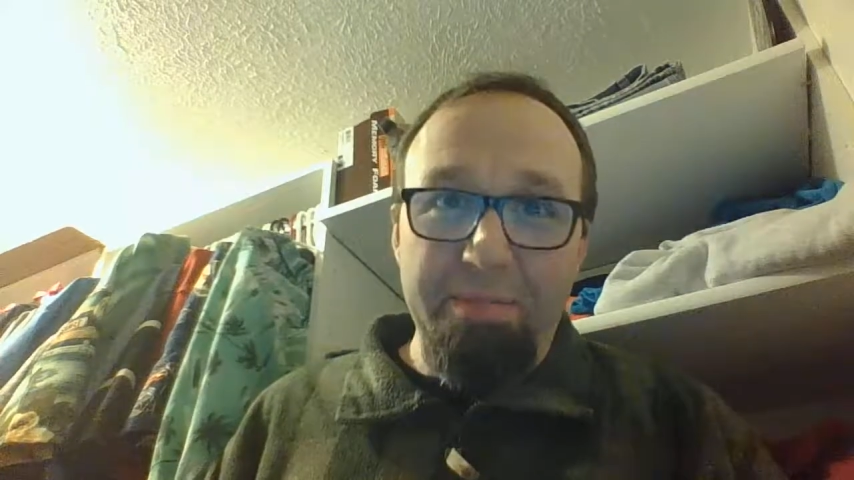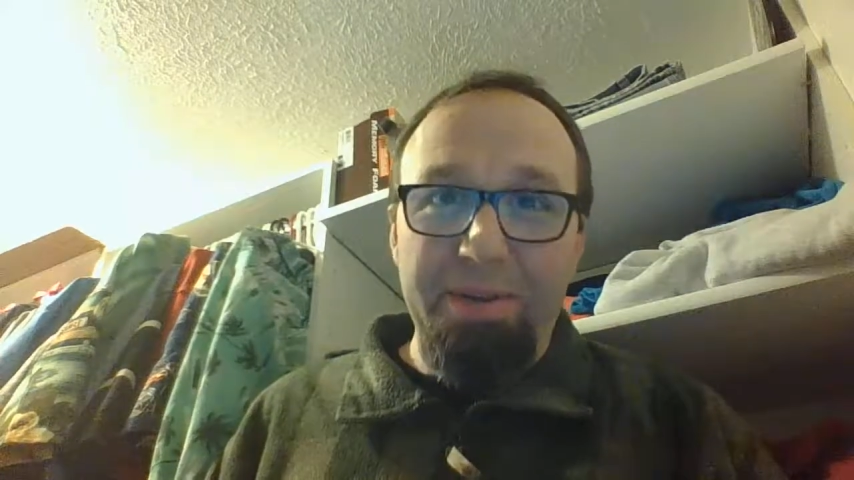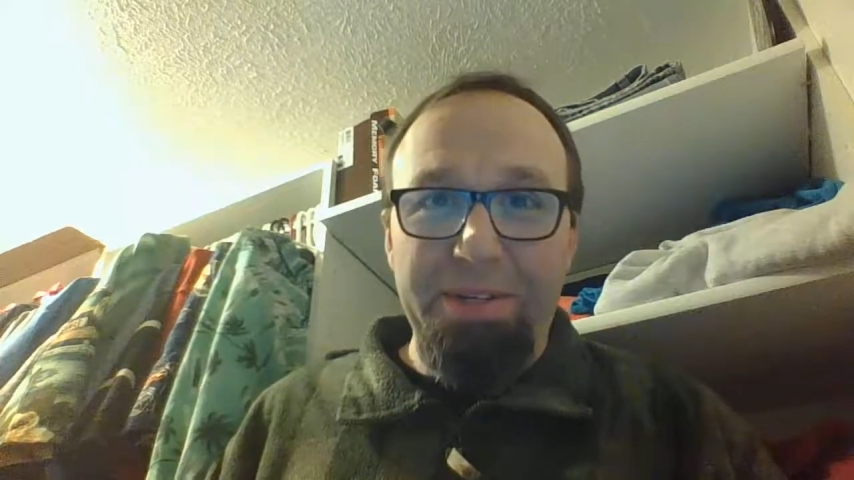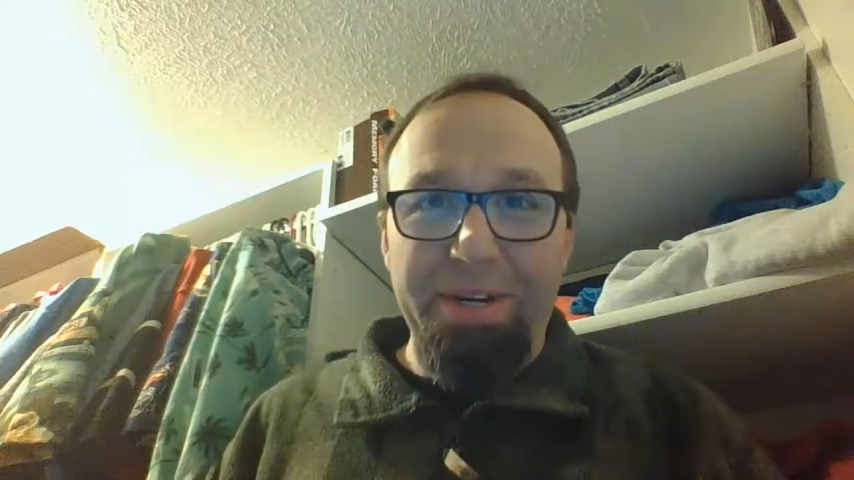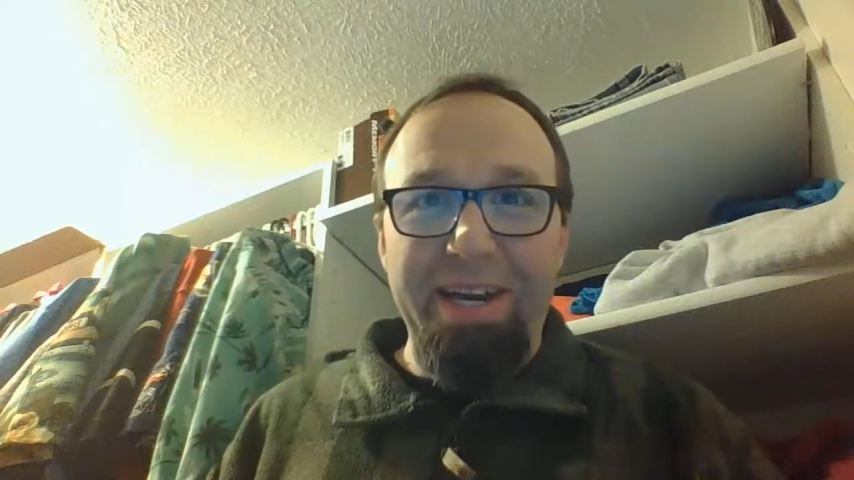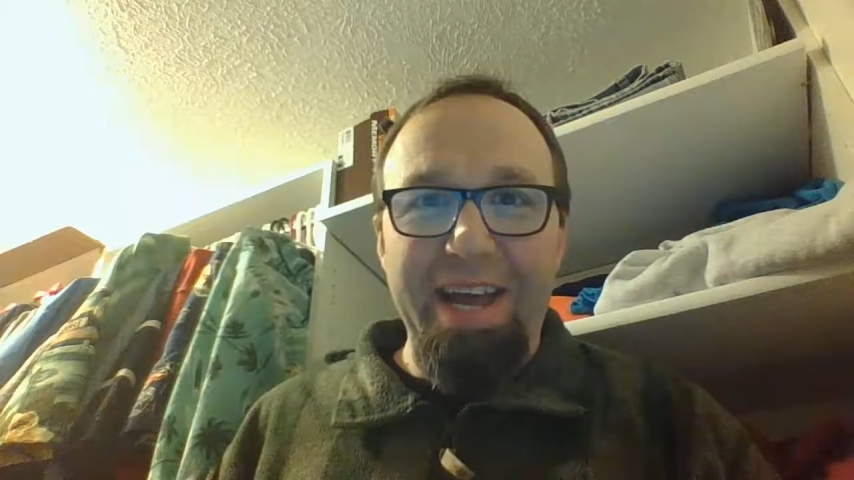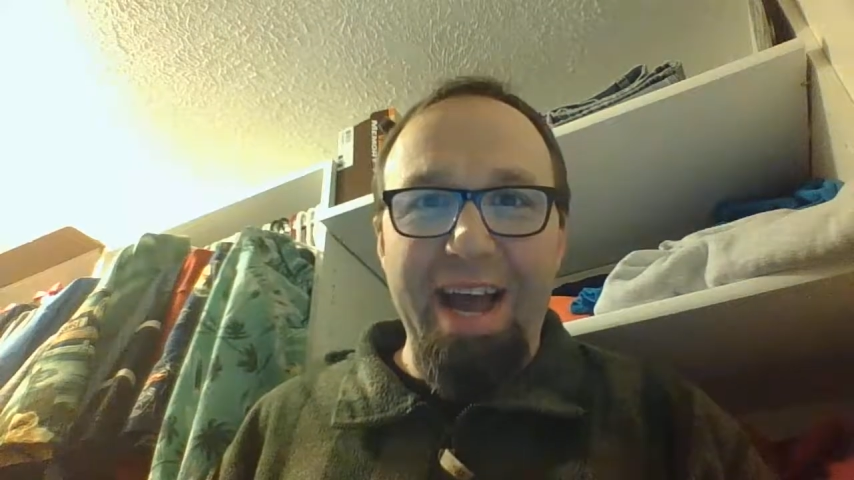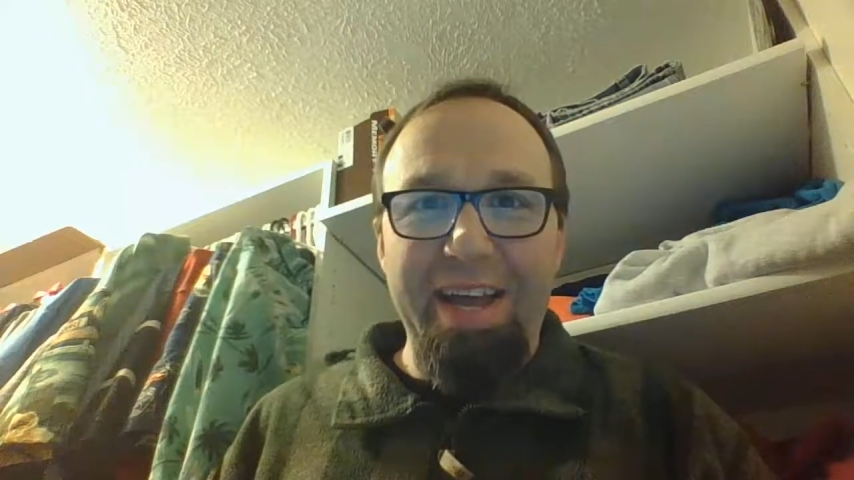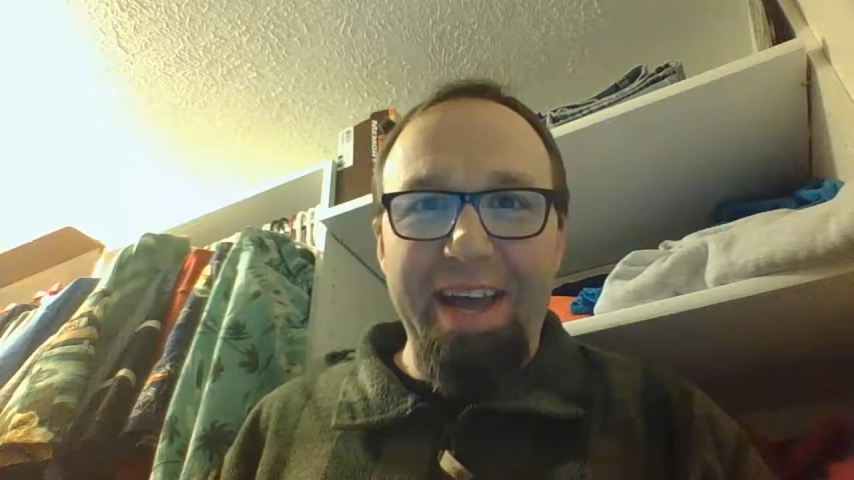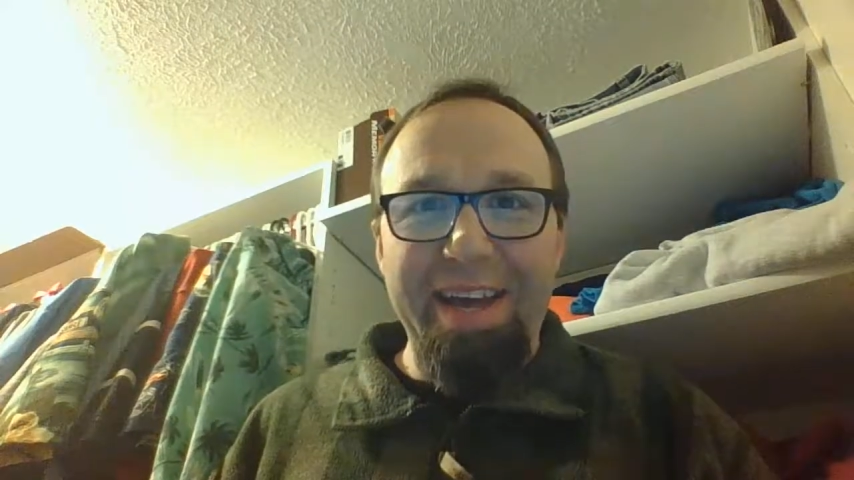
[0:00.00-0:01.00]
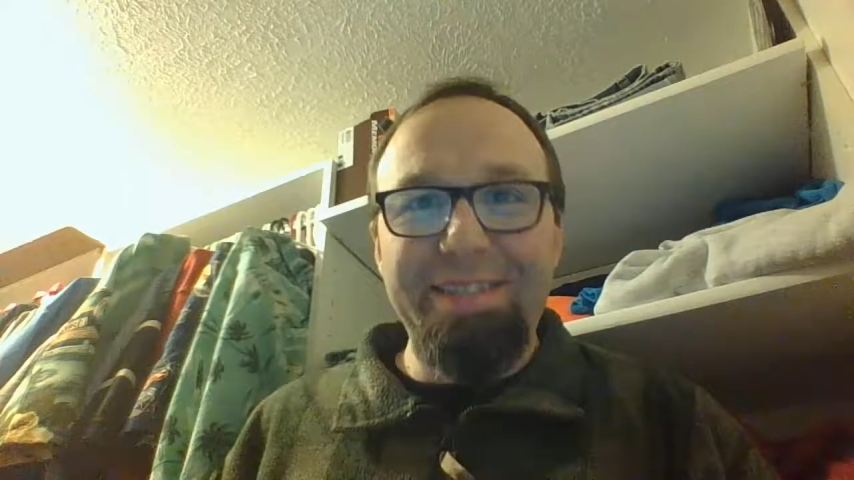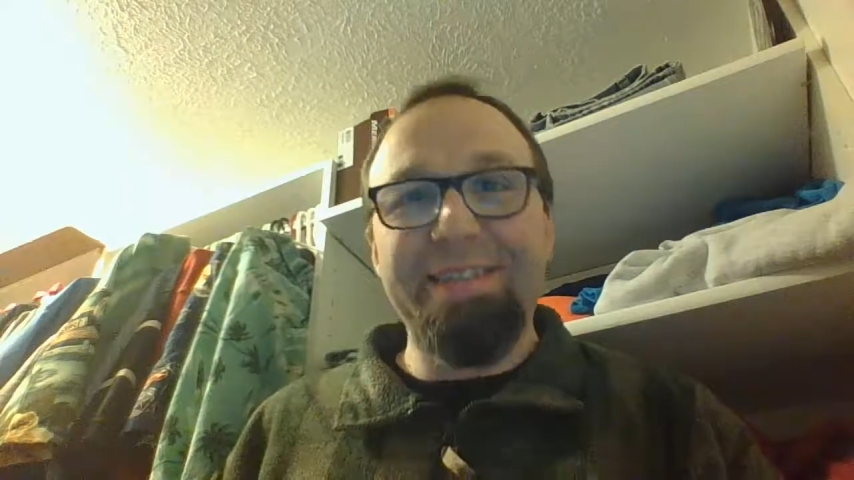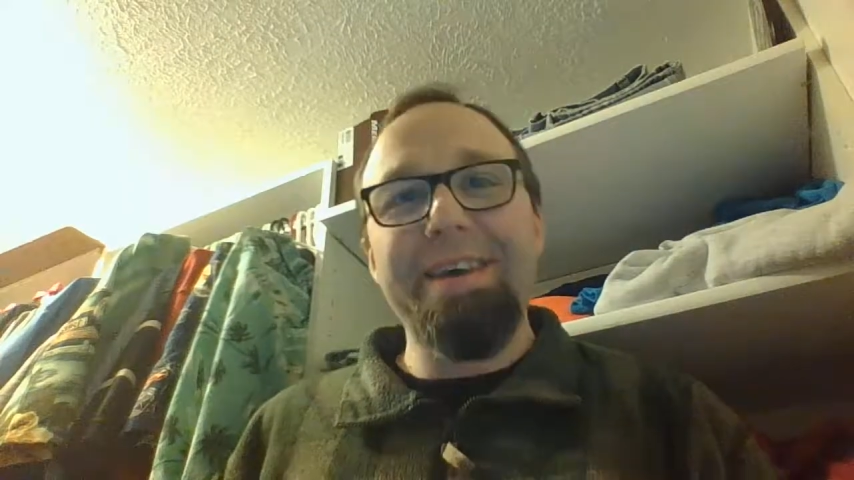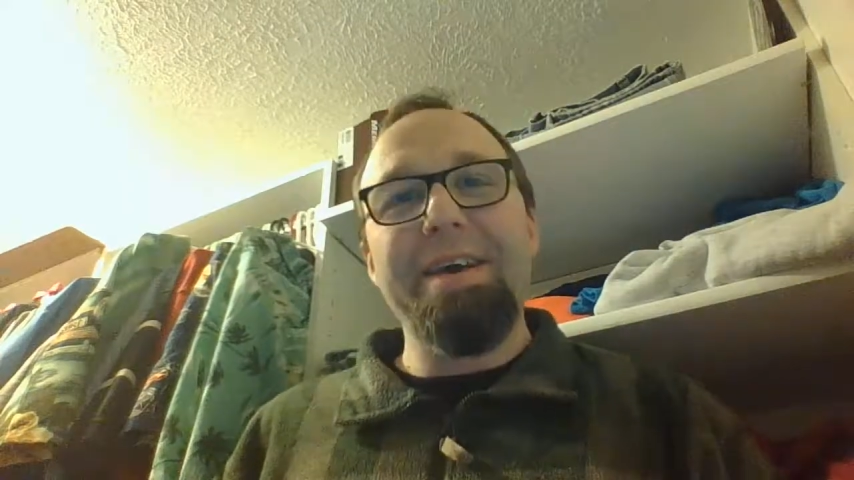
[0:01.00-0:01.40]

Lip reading: maternity, I guess,